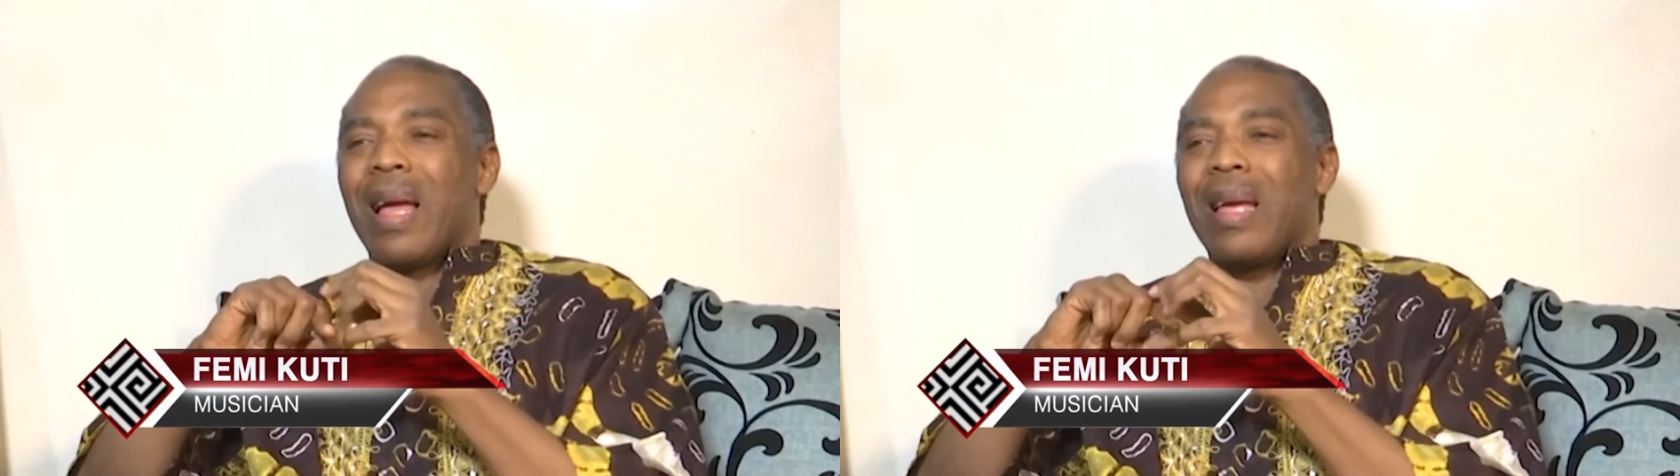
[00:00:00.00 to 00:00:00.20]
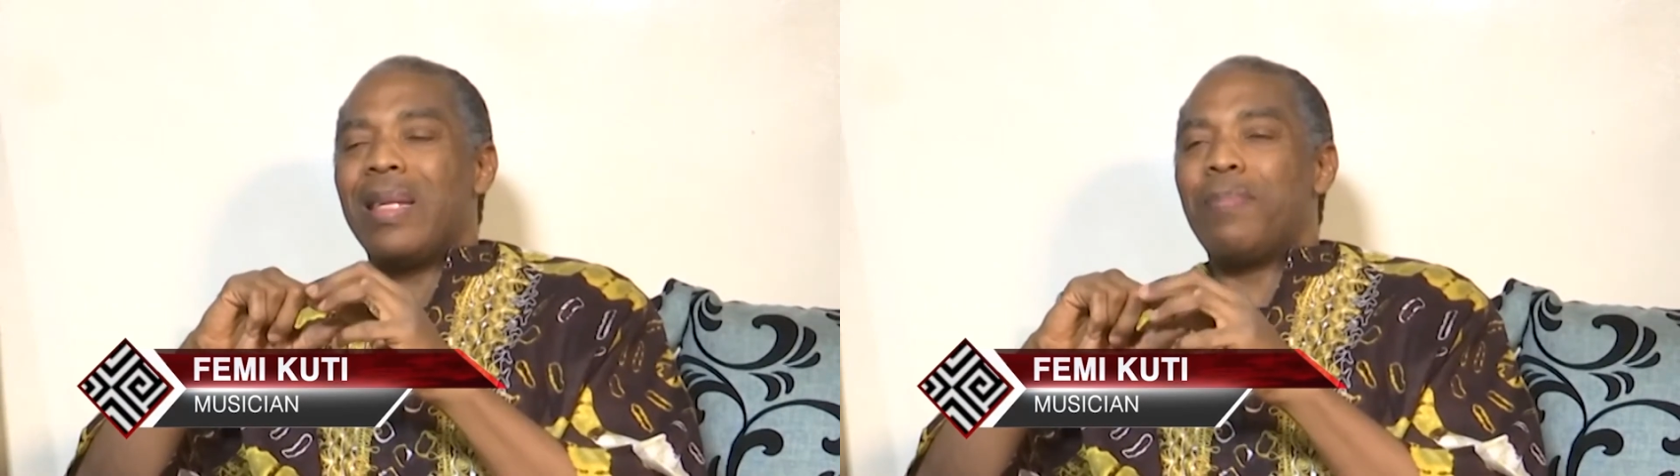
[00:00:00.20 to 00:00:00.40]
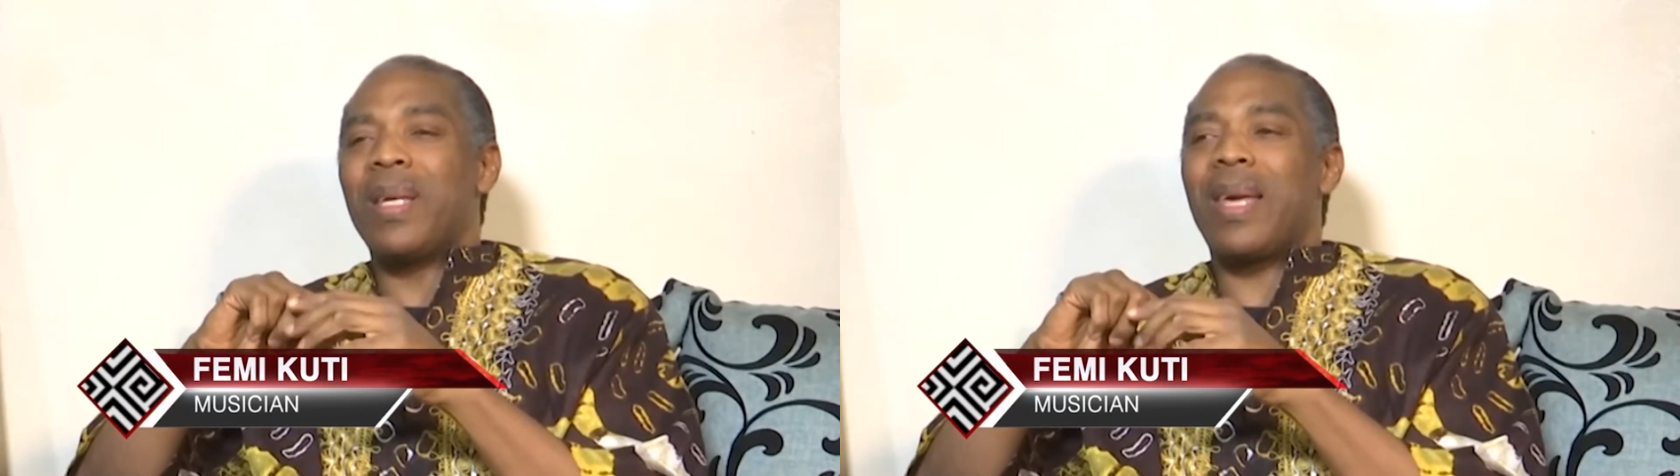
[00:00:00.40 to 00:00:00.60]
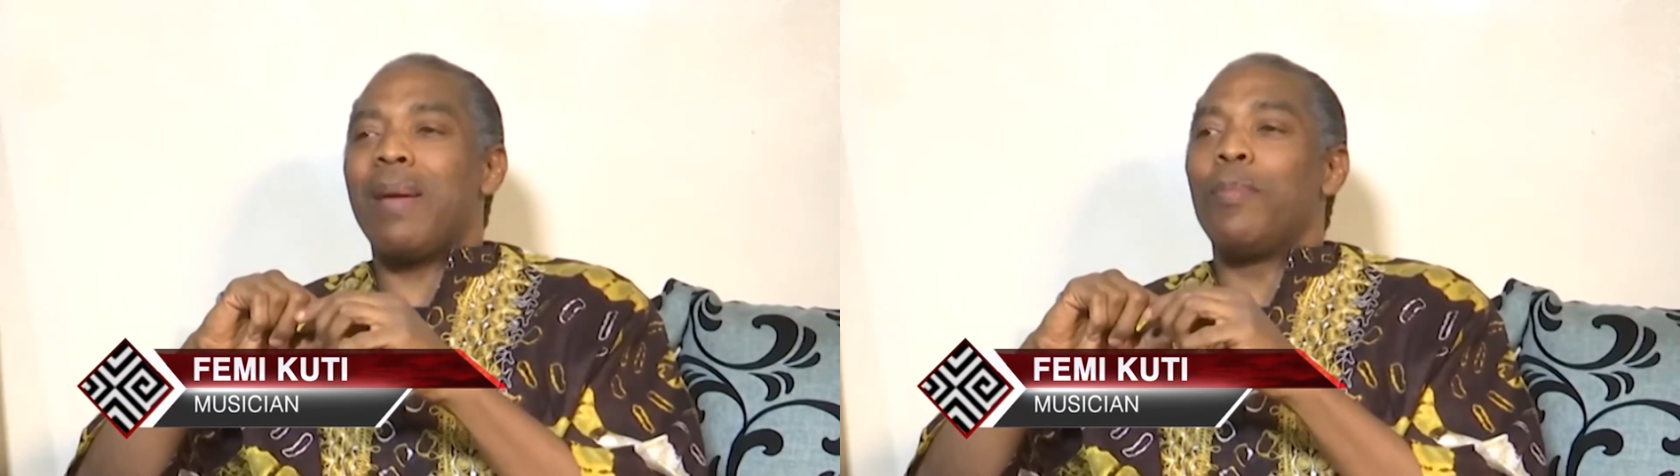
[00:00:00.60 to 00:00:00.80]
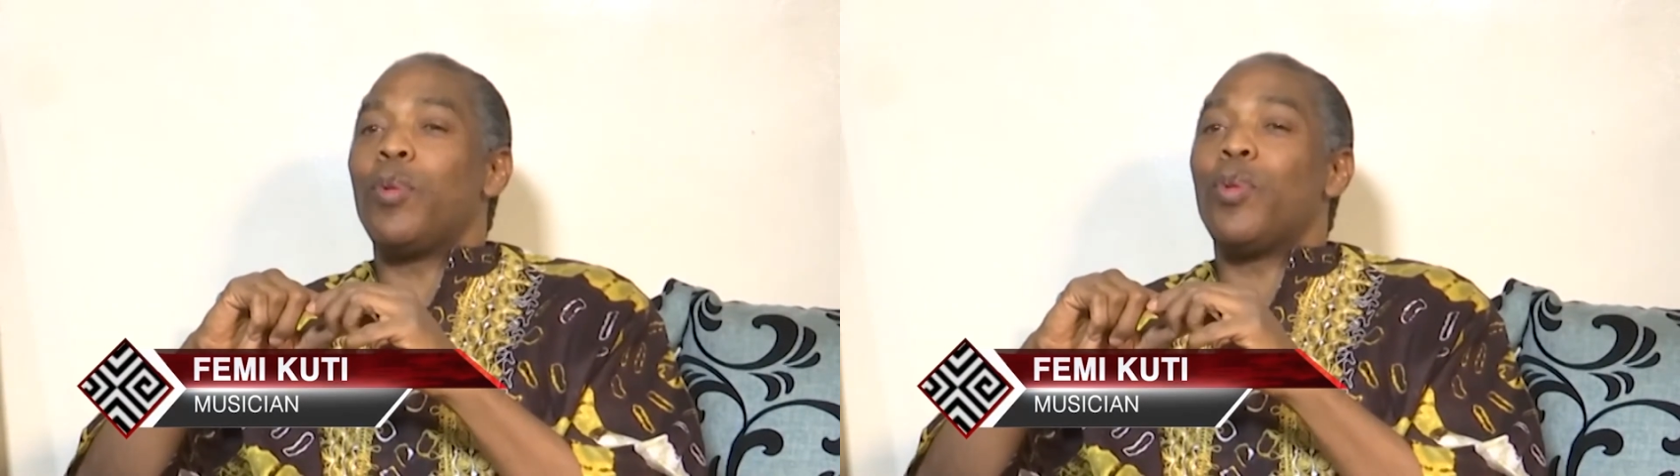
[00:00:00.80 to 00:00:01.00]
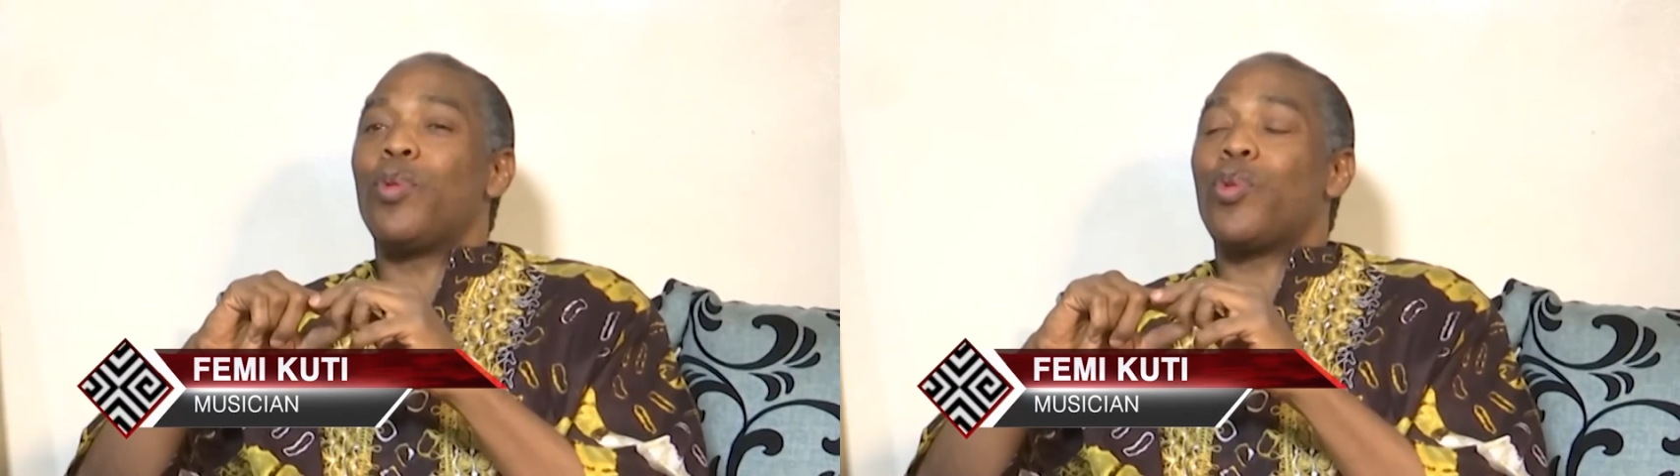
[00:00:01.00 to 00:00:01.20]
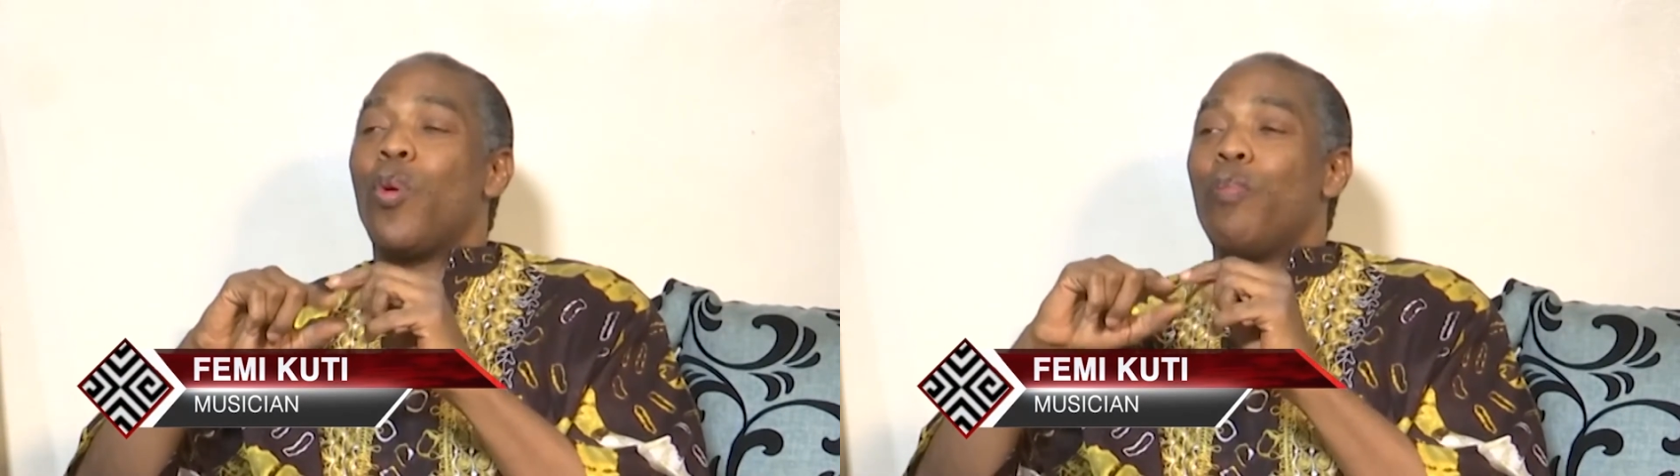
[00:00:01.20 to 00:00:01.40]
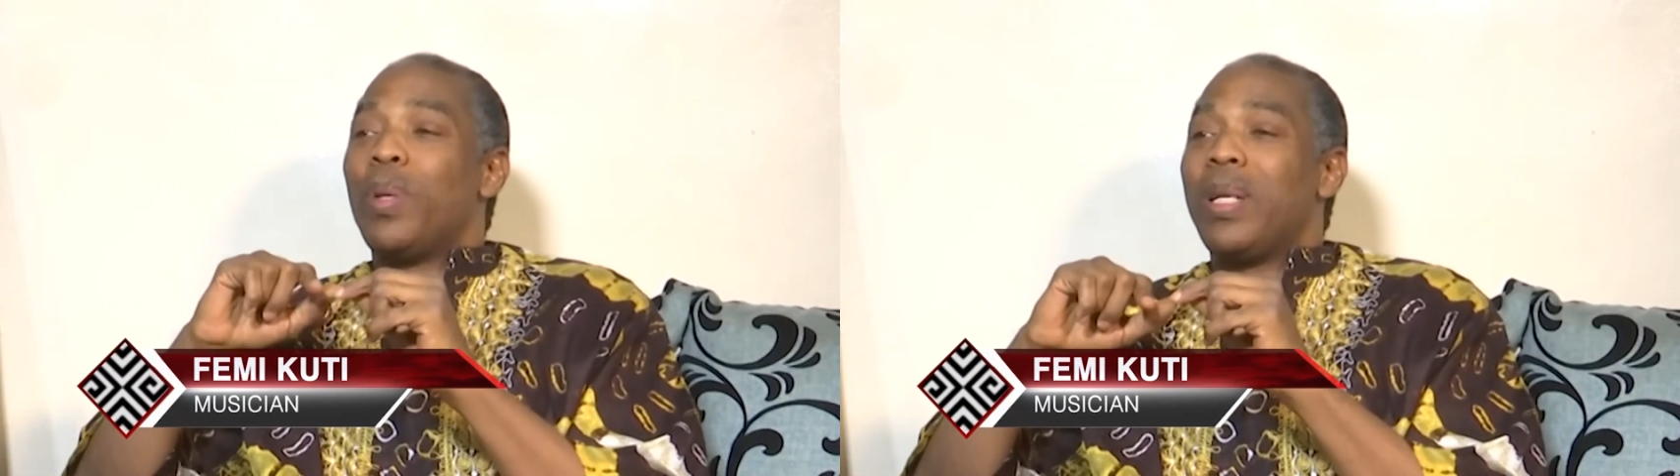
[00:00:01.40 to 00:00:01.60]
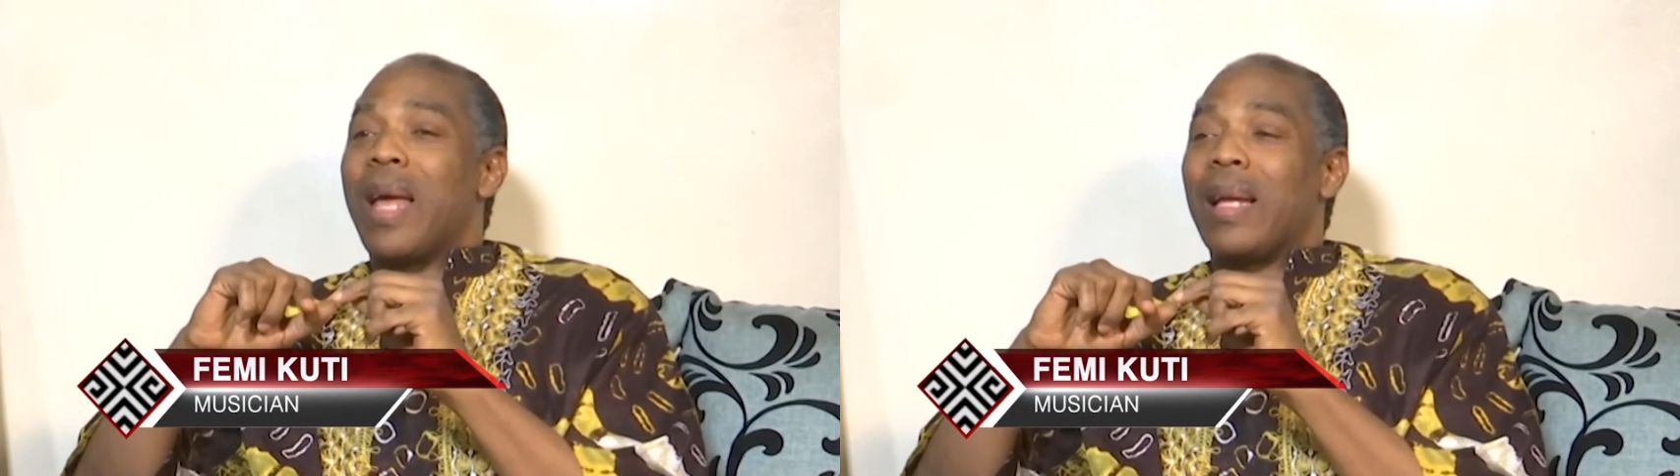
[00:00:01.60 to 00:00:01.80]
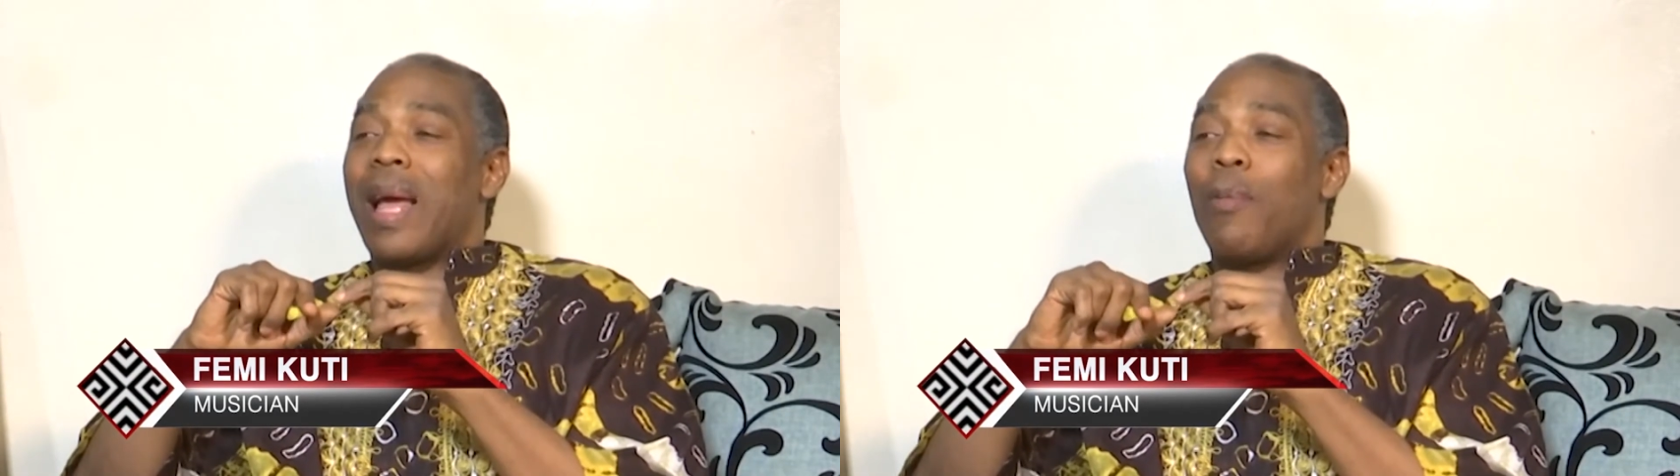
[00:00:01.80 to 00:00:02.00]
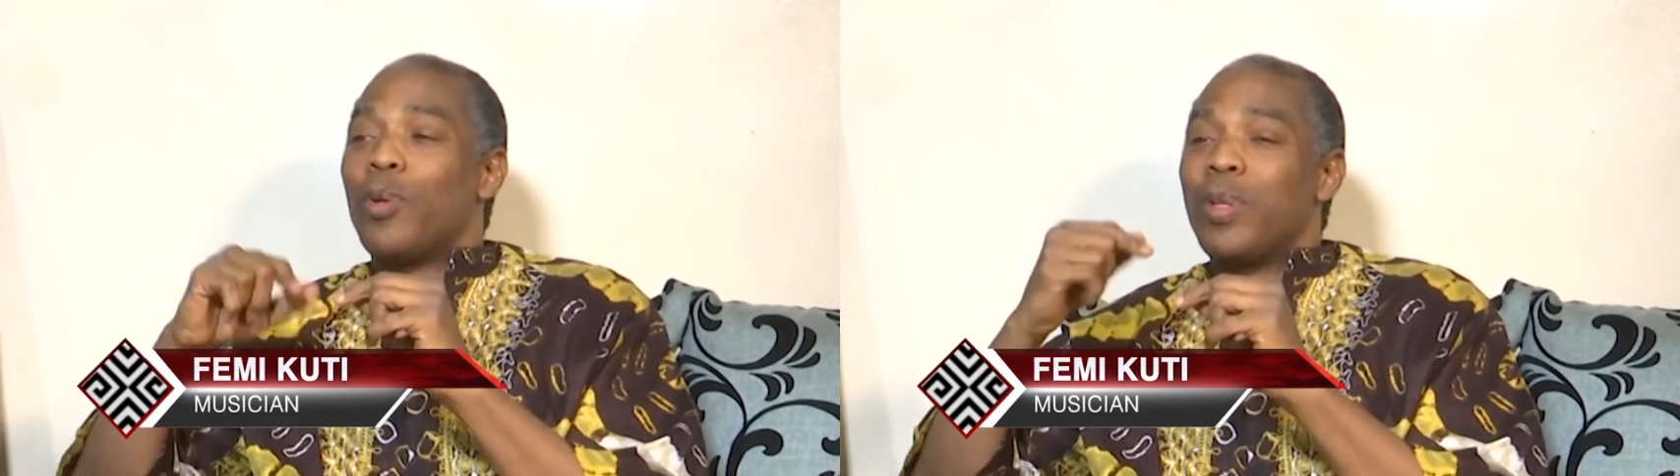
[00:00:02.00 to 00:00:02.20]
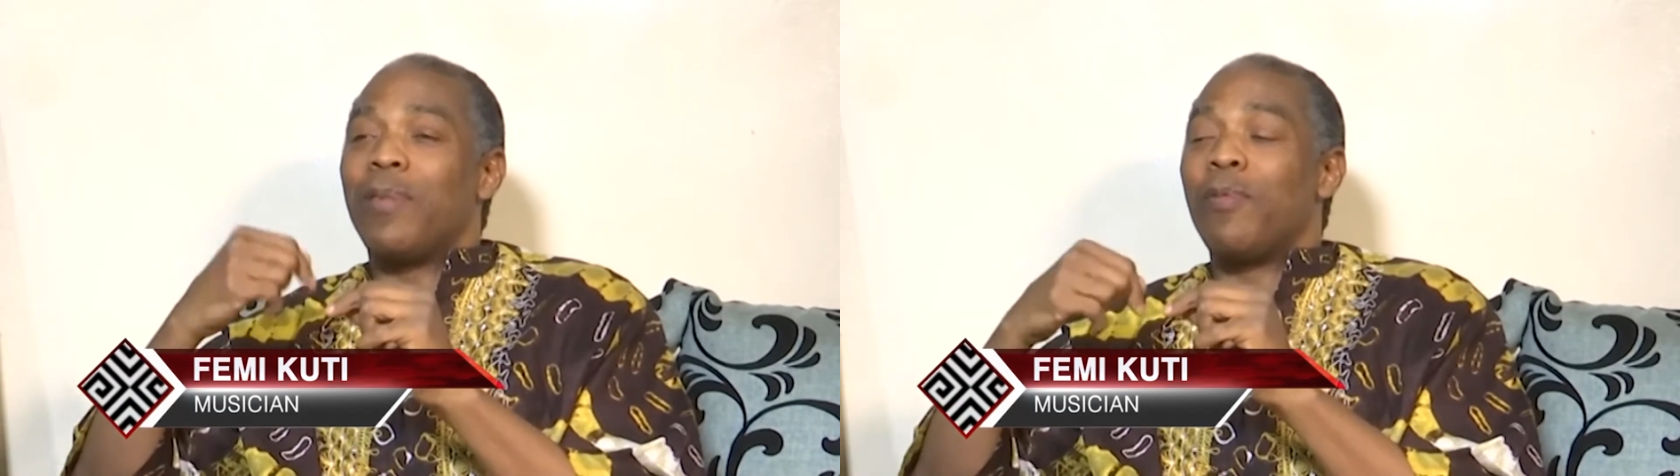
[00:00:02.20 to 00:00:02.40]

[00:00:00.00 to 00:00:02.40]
it became so big that I wasn't